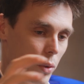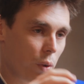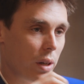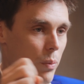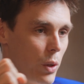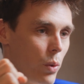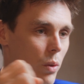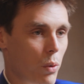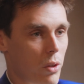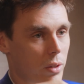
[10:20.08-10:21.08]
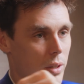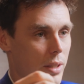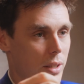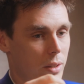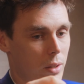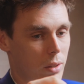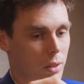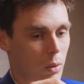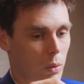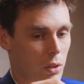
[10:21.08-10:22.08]
a fight between brother and sister,
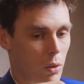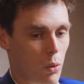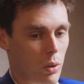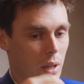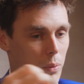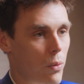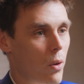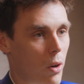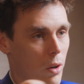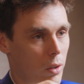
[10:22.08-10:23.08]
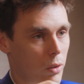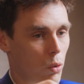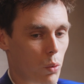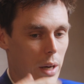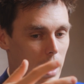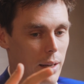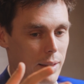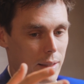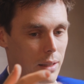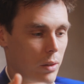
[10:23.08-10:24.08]
so it's a good time for her to
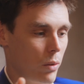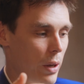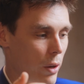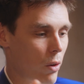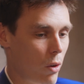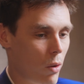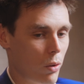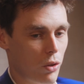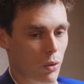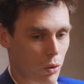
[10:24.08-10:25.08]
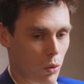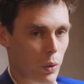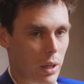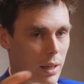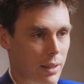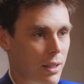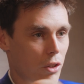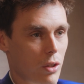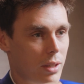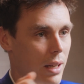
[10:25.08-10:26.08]
relax and my uncle also to relax
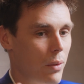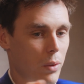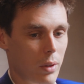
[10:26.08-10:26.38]
and just have